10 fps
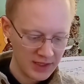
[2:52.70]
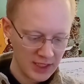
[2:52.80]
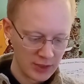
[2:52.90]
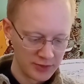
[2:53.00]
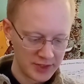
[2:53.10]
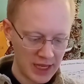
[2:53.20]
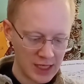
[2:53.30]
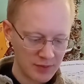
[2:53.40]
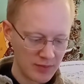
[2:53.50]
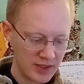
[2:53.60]
And he was
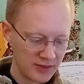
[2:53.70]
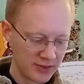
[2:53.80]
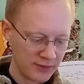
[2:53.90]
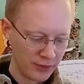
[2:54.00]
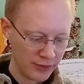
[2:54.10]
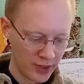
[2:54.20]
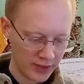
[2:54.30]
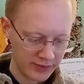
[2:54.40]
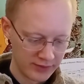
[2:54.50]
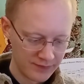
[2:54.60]
attacked by many sinful
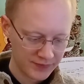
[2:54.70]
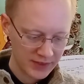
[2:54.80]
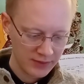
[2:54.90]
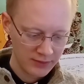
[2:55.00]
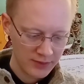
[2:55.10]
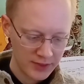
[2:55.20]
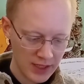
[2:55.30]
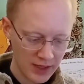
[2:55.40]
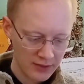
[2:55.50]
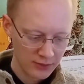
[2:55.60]
thoughts. He said to
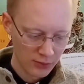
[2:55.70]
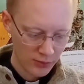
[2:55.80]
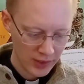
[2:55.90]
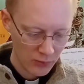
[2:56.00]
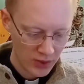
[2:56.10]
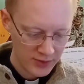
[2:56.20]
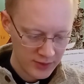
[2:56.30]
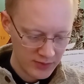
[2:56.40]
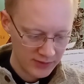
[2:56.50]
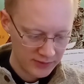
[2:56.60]
God, "Lord, I want
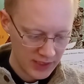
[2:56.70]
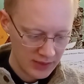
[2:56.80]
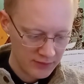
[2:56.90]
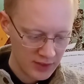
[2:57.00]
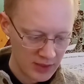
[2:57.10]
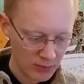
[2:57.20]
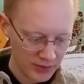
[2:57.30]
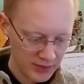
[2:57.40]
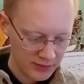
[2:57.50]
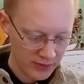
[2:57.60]
to be saved,
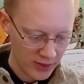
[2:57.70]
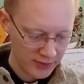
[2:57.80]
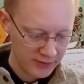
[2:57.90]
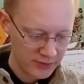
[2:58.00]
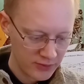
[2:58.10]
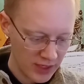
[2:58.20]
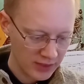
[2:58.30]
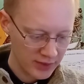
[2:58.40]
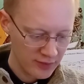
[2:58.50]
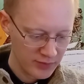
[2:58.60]
but these thoughts do
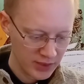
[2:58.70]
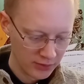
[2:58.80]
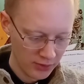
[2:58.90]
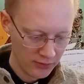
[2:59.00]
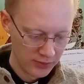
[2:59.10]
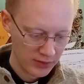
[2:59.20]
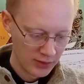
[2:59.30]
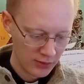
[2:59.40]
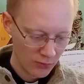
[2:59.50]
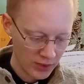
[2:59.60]
not leave me alone.
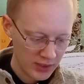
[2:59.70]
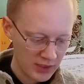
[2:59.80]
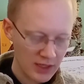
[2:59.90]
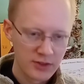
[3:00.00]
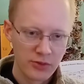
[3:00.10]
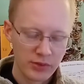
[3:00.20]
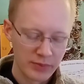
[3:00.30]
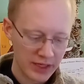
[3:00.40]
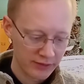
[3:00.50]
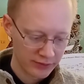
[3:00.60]
What can I do in
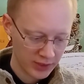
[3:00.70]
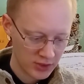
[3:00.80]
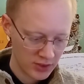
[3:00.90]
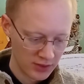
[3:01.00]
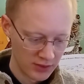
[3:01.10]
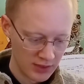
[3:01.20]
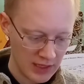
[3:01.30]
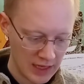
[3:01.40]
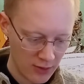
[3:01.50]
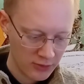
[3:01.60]
my affliction?
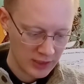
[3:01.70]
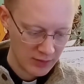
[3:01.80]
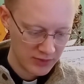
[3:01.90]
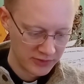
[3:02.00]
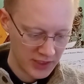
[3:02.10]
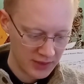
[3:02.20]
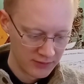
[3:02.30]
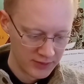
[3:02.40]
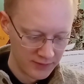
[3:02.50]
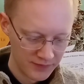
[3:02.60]
How can I be
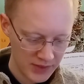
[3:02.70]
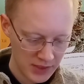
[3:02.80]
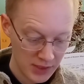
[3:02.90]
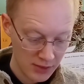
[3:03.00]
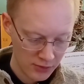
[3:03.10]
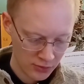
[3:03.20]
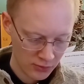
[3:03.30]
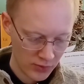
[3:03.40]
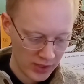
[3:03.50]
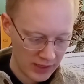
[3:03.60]
saved?" A
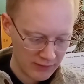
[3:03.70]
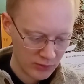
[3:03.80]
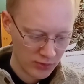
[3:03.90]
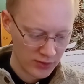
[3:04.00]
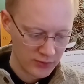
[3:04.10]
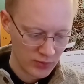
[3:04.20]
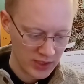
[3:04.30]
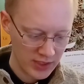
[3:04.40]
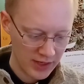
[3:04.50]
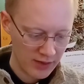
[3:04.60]
short while afterwards, when
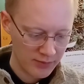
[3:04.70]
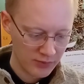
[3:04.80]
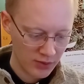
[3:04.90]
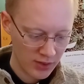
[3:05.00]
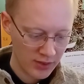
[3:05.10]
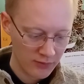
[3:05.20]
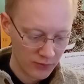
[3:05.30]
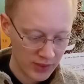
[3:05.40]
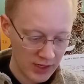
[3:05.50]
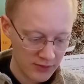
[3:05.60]
he got up and
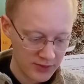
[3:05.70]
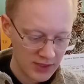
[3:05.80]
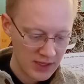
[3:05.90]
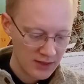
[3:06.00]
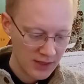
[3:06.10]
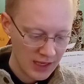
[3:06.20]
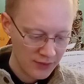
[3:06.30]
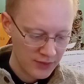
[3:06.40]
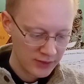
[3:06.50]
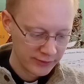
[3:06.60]
went out,
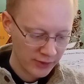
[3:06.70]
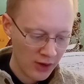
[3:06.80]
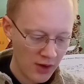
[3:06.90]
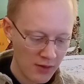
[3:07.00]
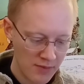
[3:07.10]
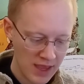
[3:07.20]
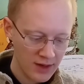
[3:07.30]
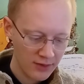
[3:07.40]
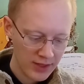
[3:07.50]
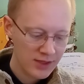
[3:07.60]
Anthony saw a
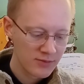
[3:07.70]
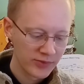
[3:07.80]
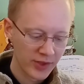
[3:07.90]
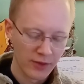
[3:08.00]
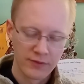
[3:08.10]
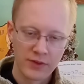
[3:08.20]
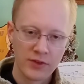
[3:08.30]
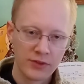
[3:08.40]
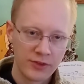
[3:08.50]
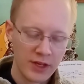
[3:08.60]
man like himself
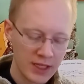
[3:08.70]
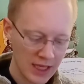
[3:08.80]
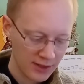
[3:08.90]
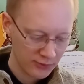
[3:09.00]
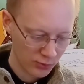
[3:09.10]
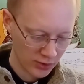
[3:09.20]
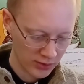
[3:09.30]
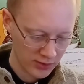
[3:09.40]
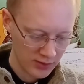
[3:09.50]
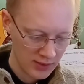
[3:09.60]
sitting at his
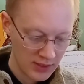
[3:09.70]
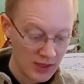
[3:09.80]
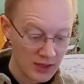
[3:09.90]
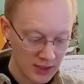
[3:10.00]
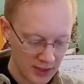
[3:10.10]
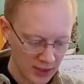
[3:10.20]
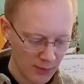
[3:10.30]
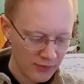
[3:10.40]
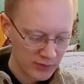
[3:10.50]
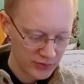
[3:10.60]
work, getting
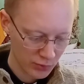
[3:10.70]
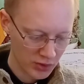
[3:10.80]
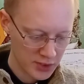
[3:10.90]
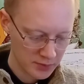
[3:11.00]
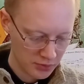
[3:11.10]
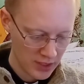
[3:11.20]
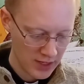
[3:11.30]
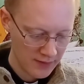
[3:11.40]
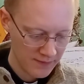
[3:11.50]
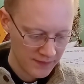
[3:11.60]
up from his work to
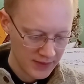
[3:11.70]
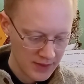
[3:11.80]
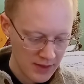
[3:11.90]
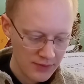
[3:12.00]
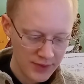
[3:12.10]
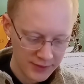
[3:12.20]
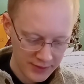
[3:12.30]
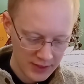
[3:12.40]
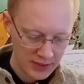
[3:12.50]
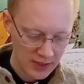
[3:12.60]
pray, then
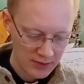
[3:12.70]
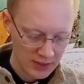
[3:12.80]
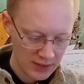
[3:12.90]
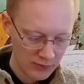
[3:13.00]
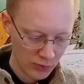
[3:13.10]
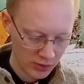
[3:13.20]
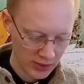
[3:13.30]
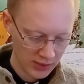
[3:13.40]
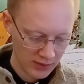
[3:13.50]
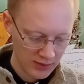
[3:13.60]
sitting down again and
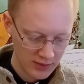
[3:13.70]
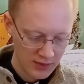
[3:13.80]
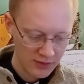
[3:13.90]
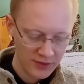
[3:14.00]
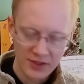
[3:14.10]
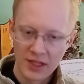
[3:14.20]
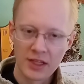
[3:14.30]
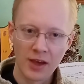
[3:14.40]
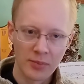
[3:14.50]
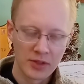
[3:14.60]
working, then
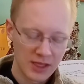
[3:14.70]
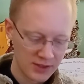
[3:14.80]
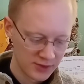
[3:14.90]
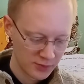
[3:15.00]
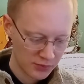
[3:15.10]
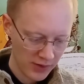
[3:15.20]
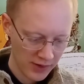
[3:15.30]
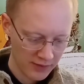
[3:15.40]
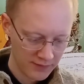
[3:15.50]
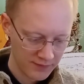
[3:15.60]
getting up again to pray.